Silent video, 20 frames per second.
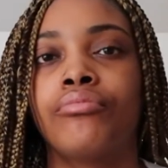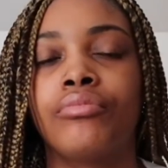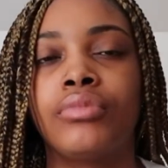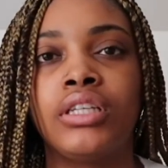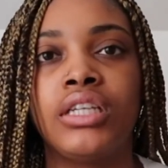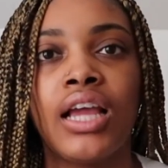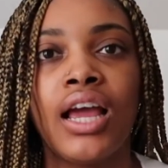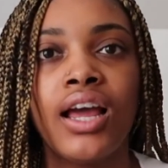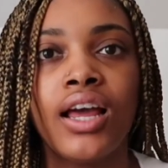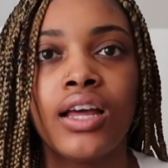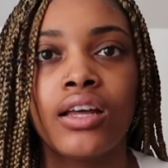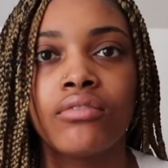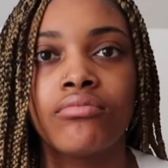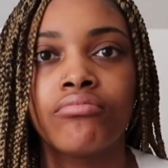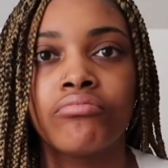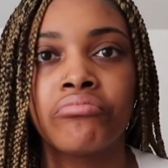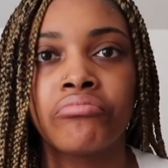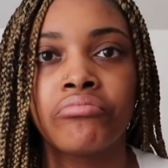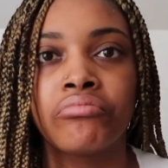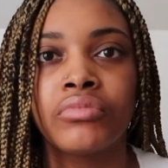yeah,
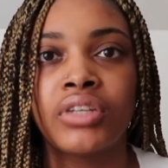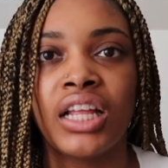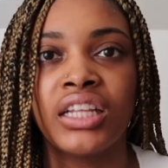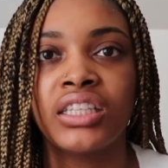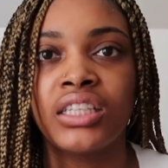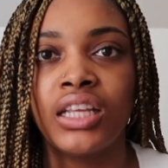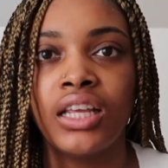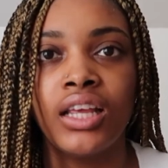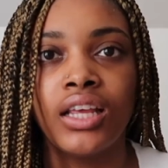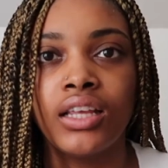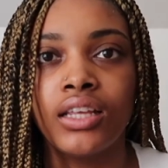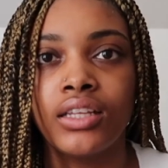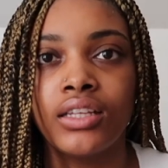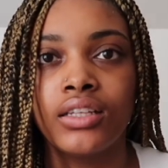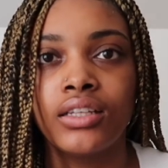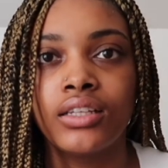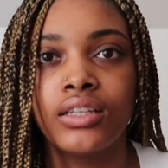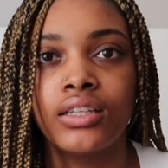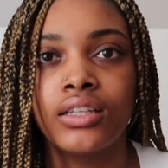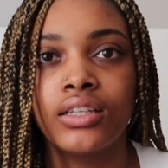that's it.
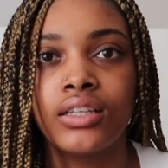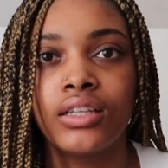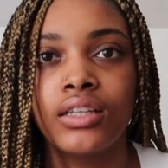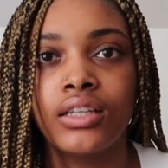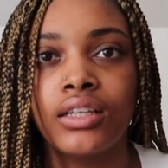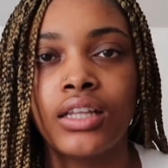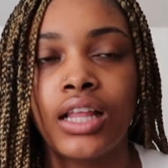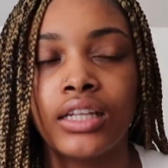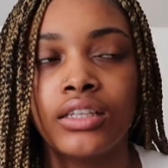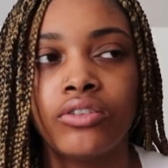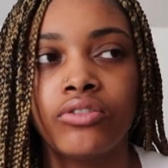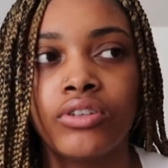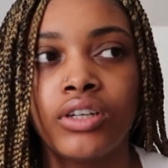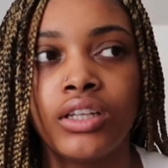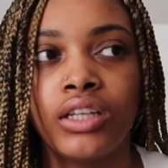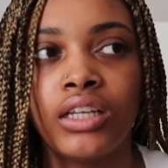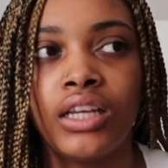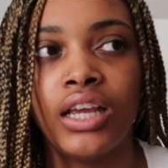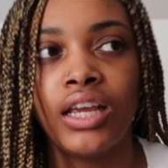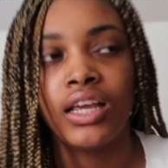That's
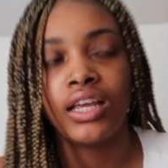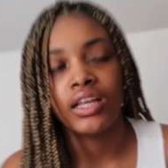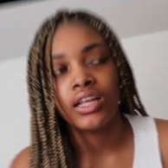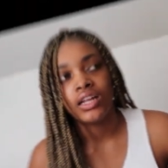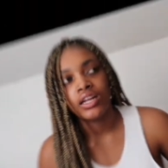really it.